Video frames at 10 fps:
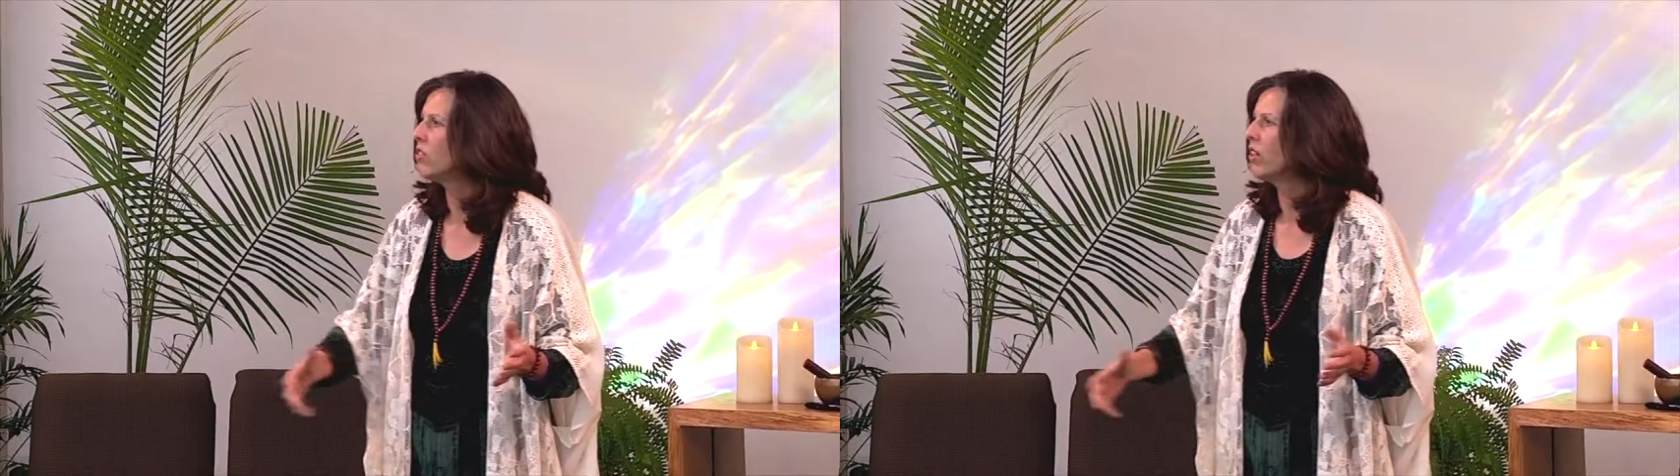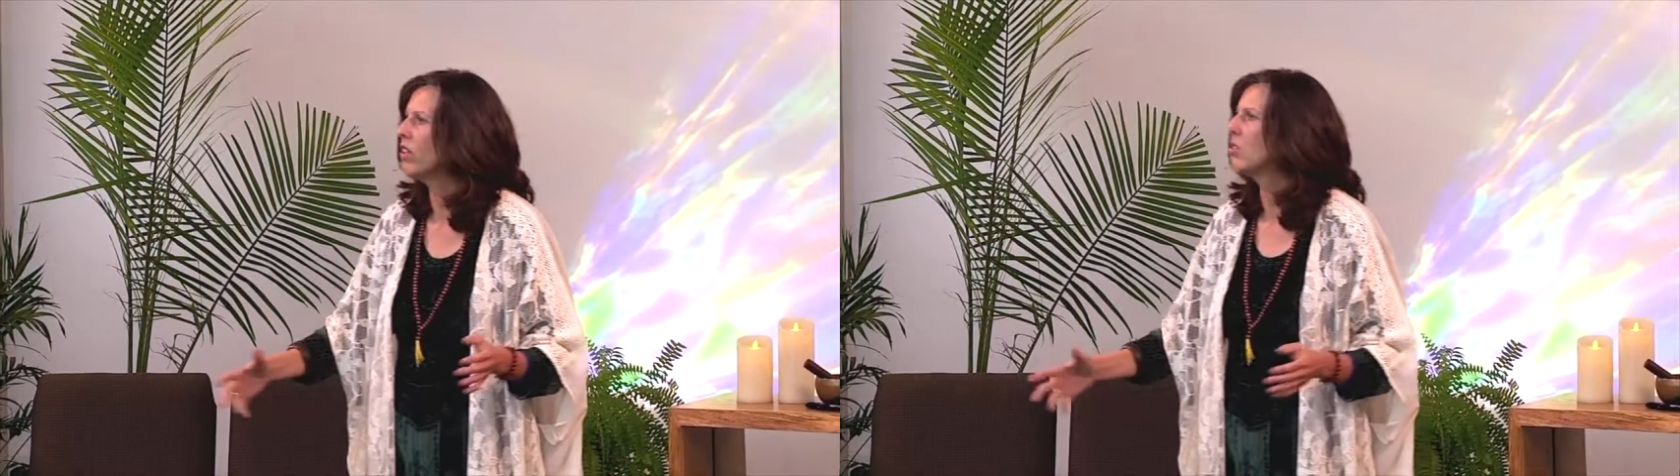
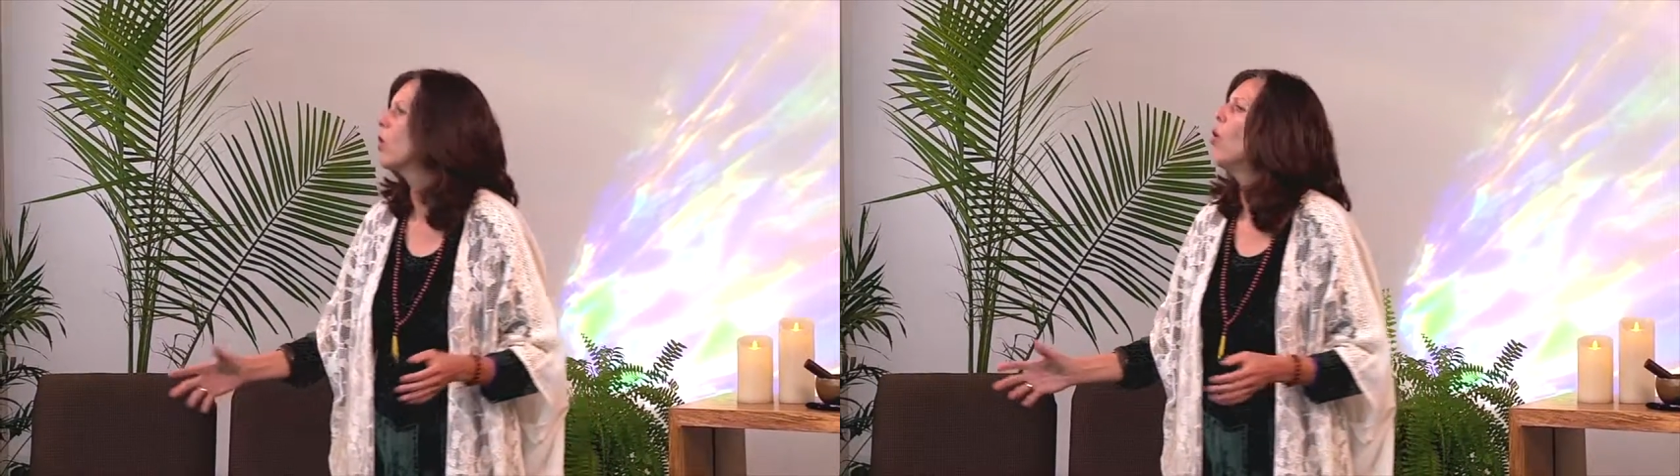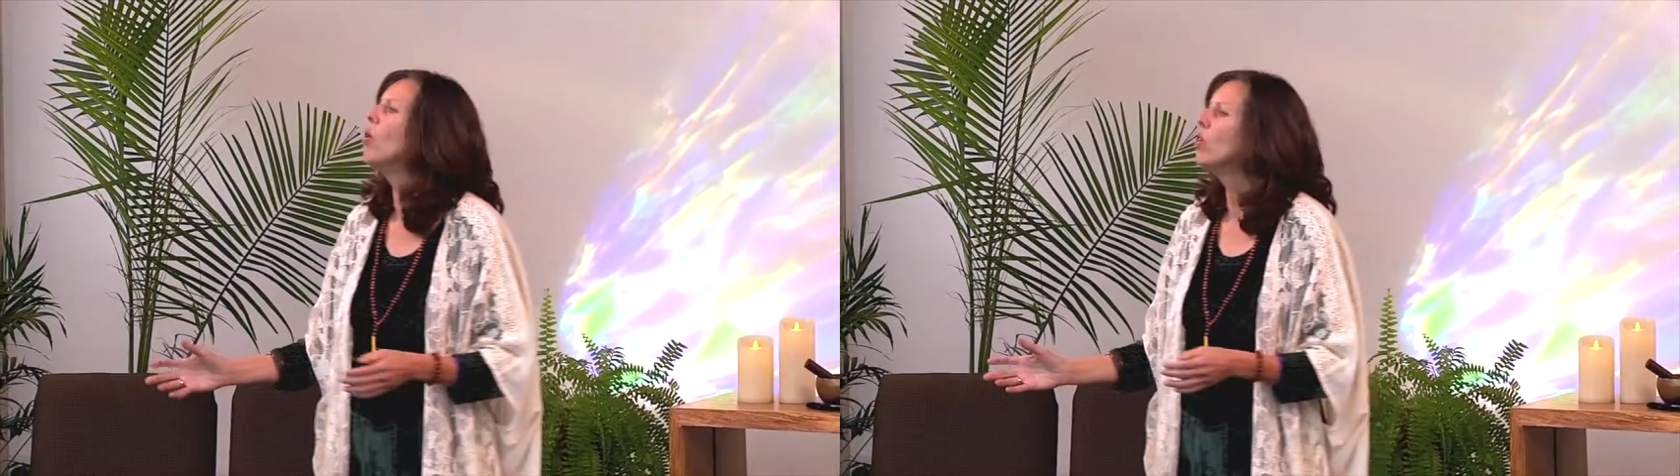during this
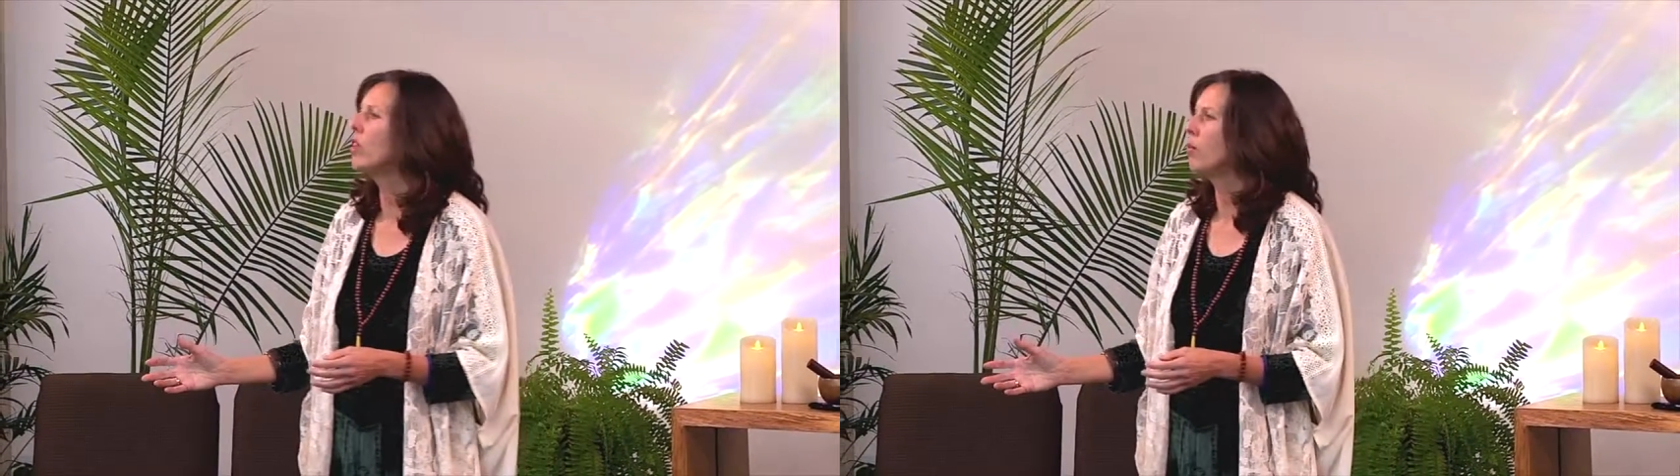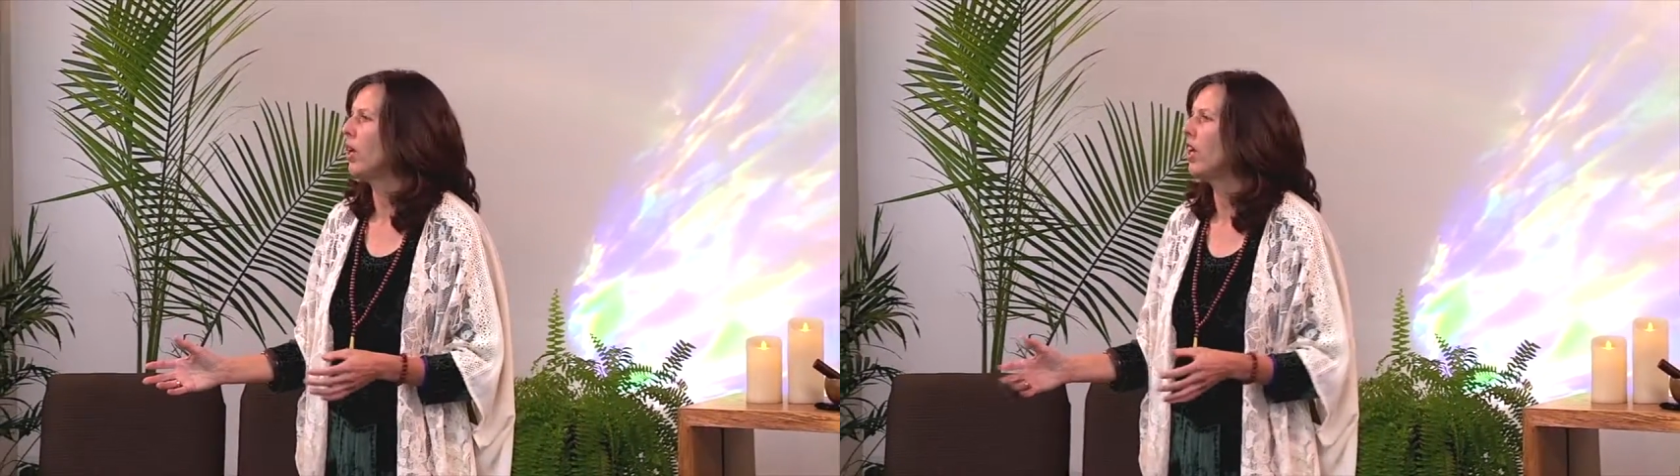
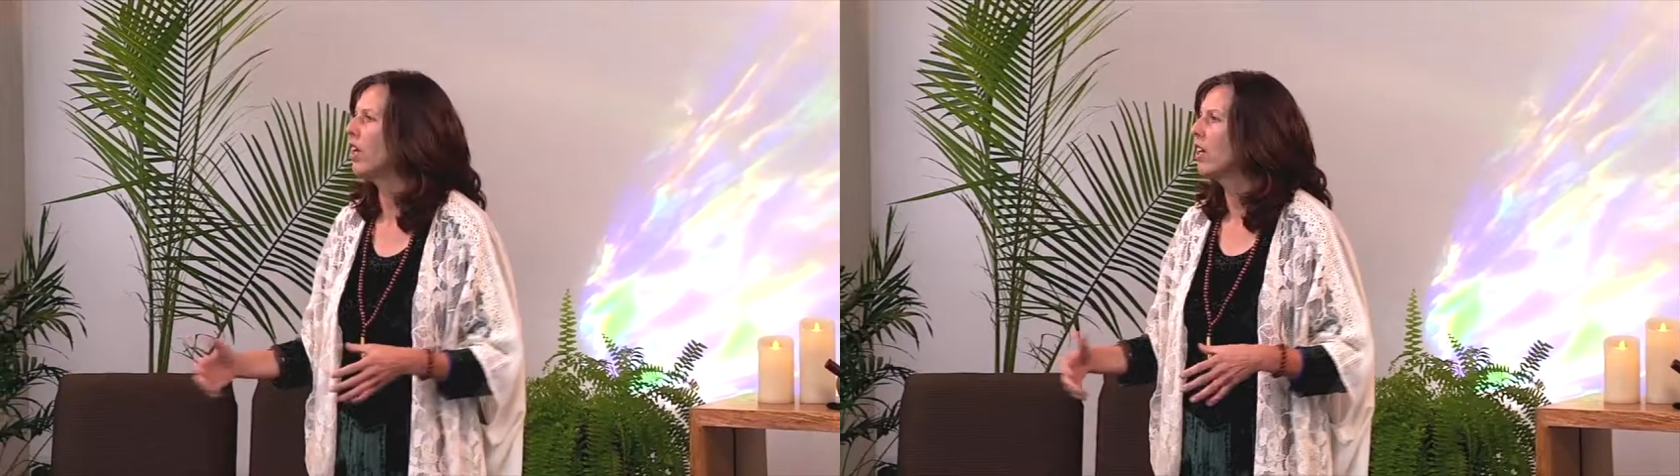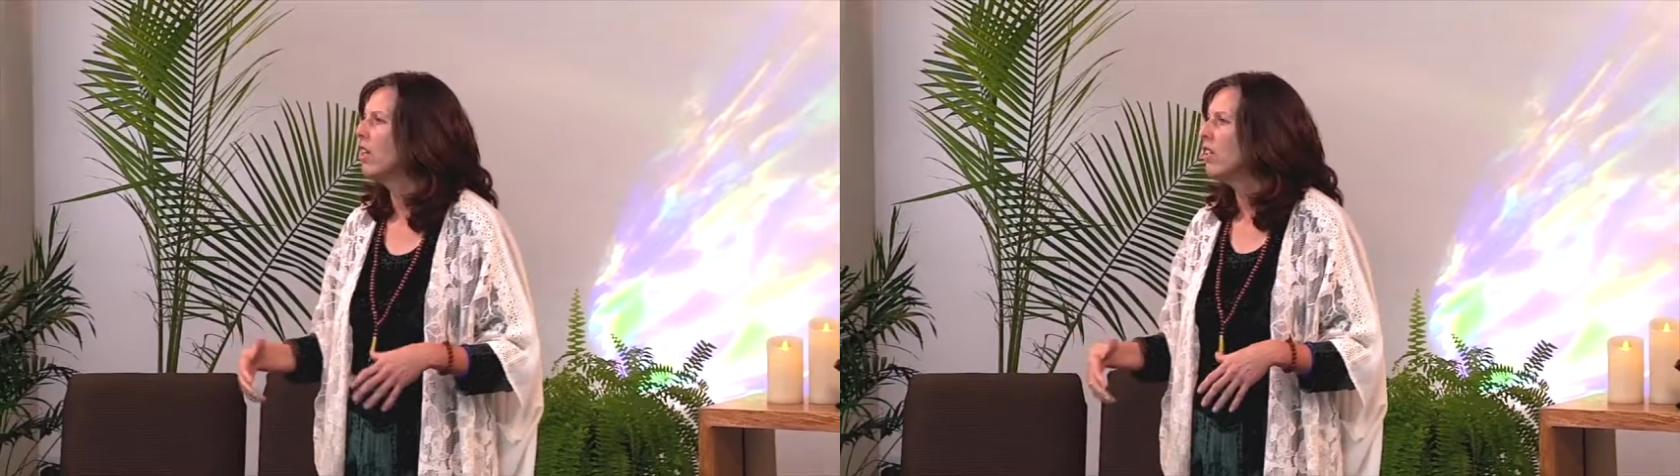Holy
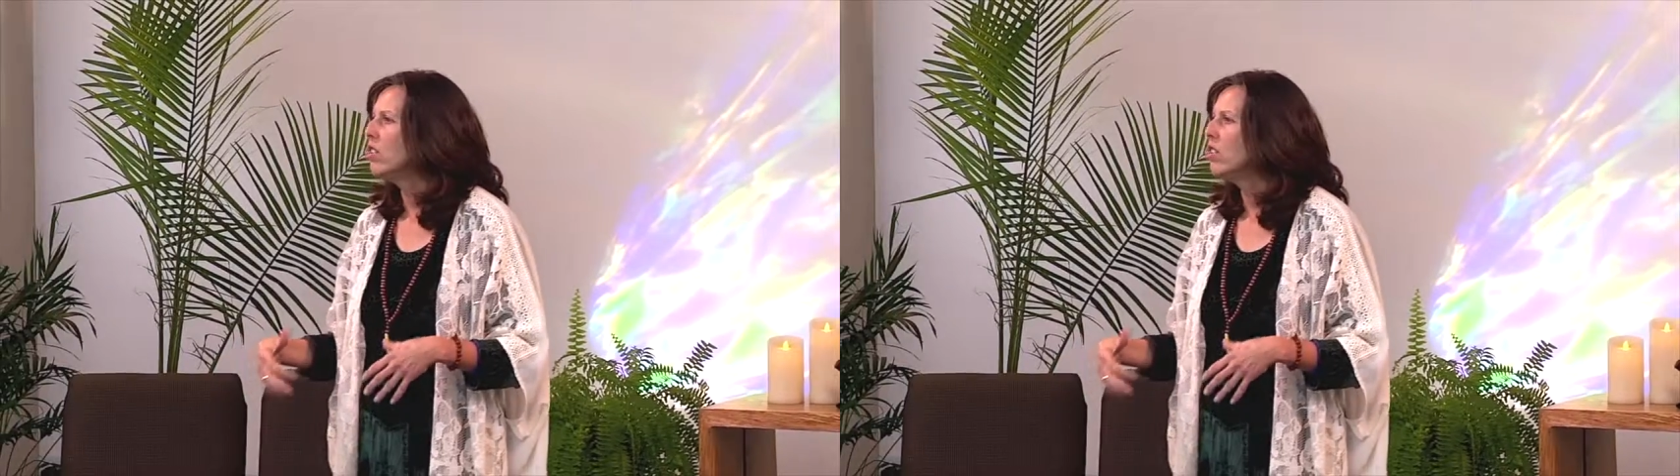Week,